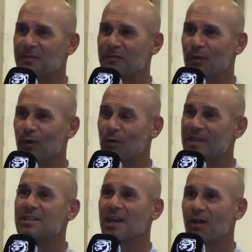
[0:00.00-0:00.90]
for
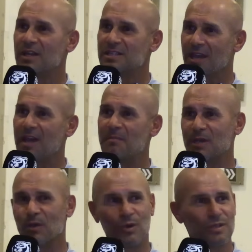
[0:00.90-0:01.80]
Wednesday night's game,
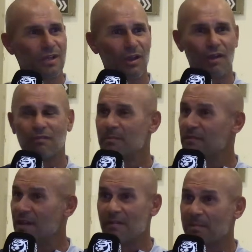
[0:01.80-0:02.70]
because a lot of them
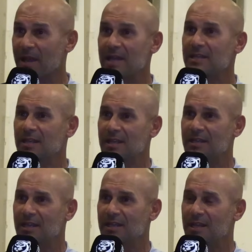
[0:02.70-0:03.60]
have never played
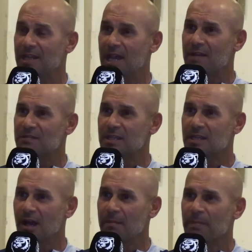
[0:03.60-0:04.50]
in the
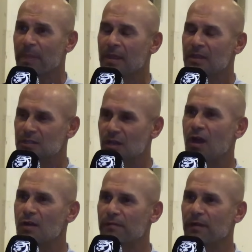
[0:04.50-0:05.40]
AFC Cup. So
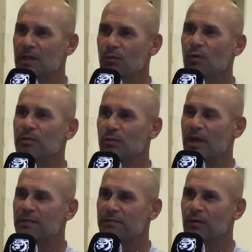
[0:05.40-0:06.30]
hopefully we'll be
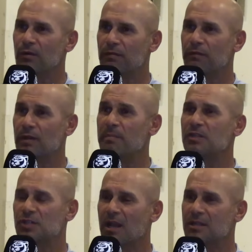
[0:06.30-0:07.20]
ready for the
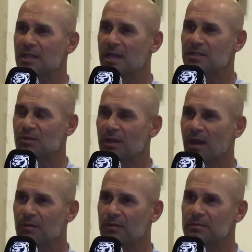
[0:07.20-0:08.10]
big challenge against
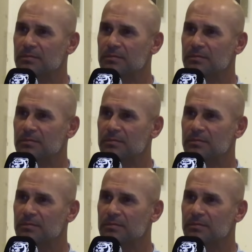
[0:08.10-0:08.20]
Terengganu.